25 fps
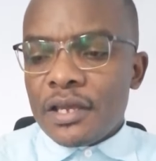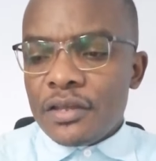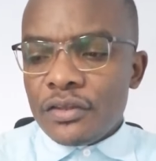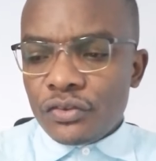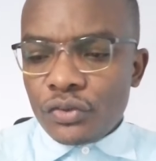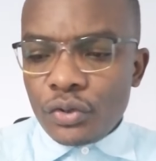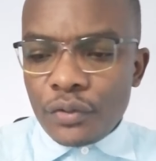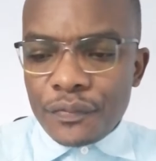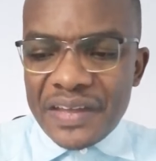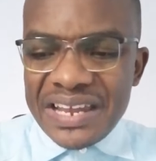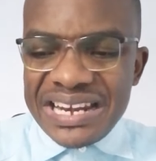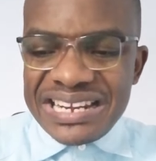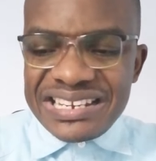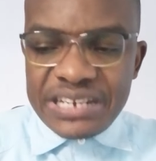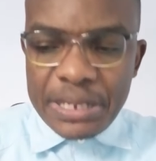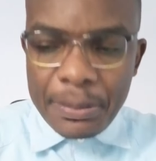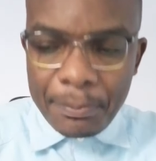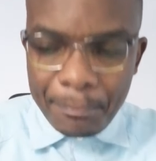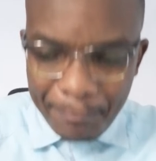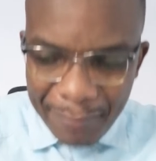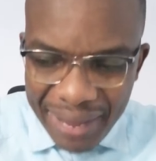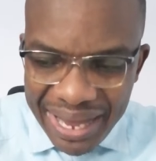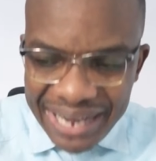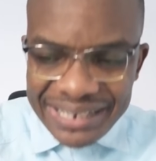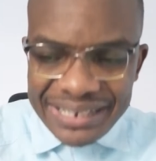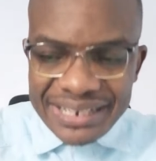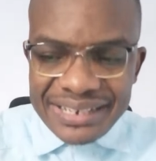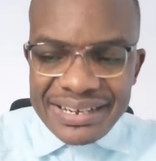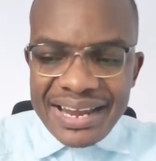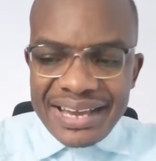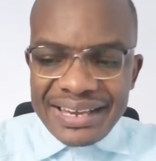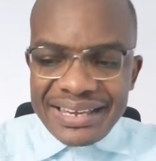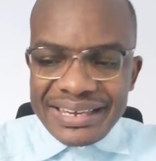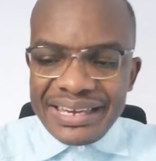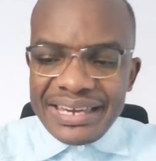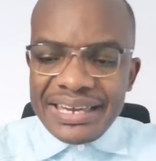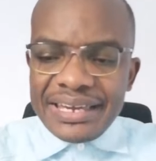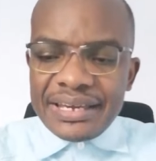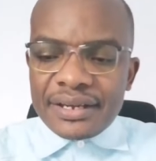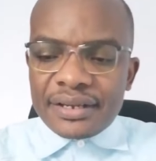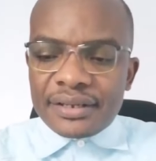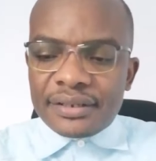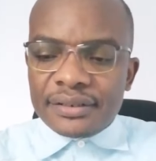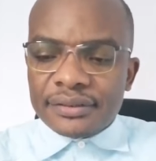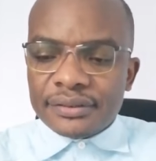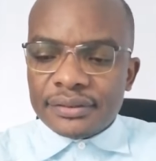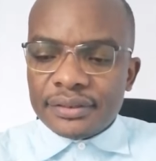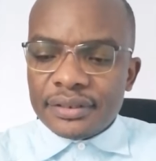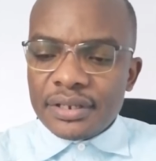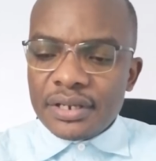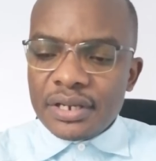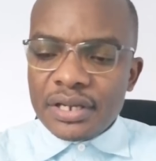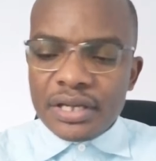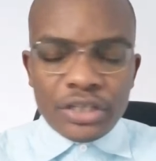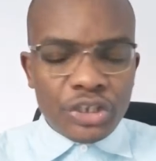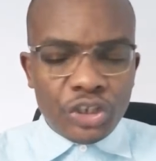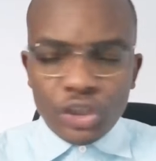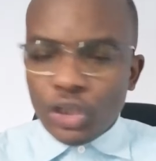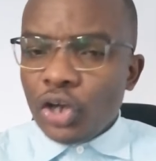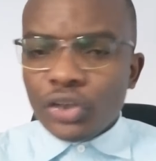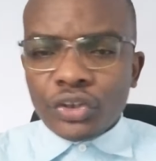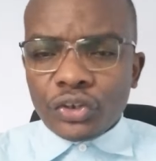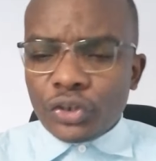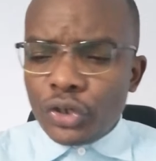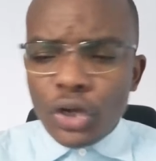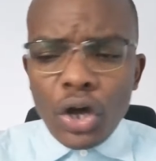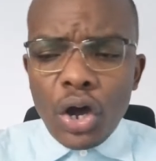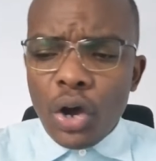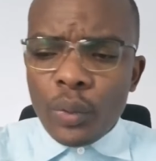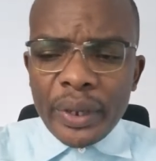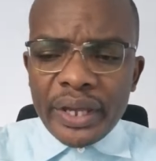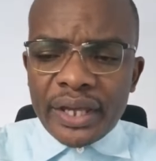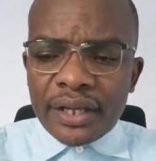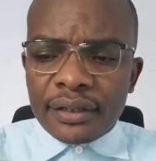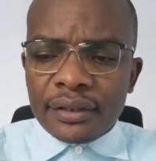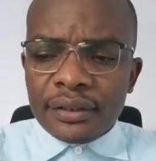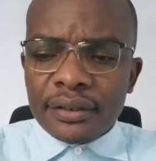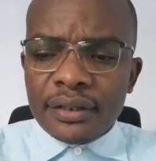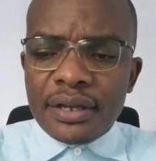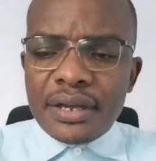So they demanded a king, not knowing